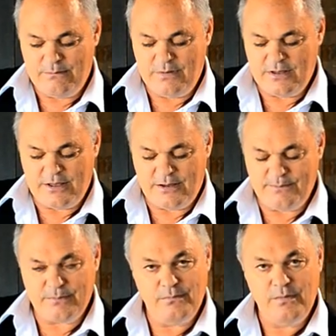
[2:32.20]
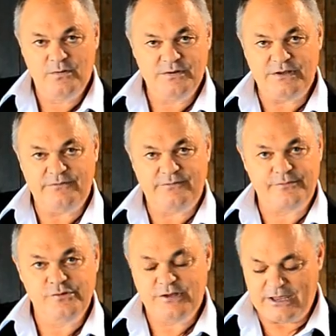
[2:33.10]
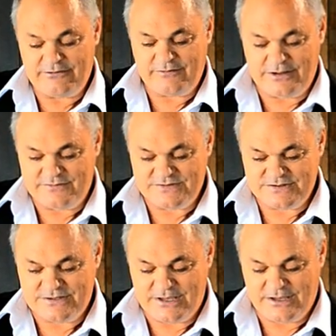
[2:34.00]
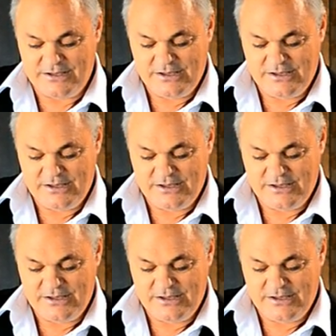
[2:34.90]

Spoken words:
malty fruitcake flavors in there.